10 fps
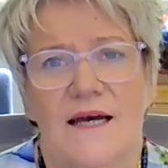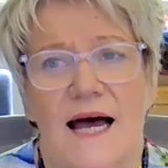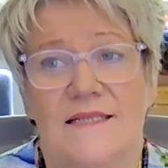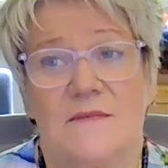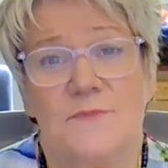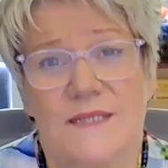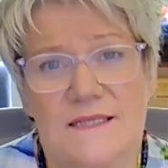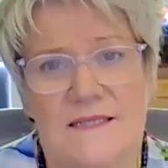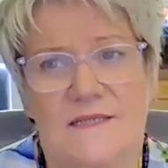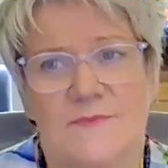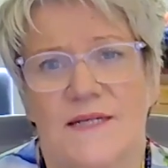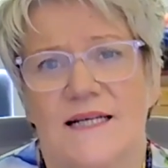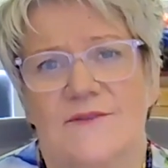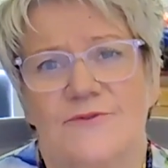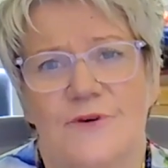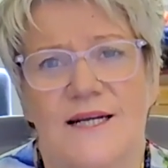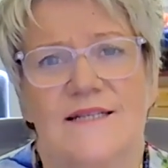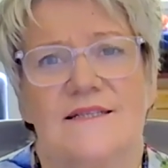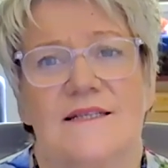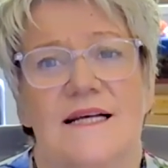as a business, but as a
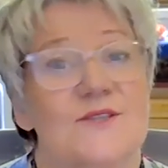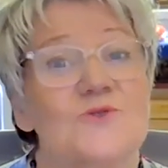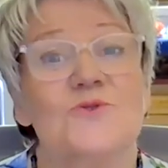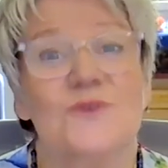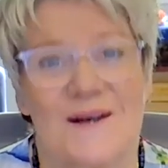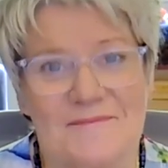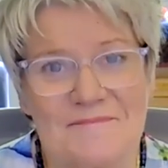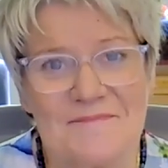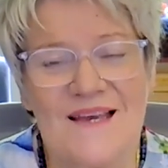friend and as a doula.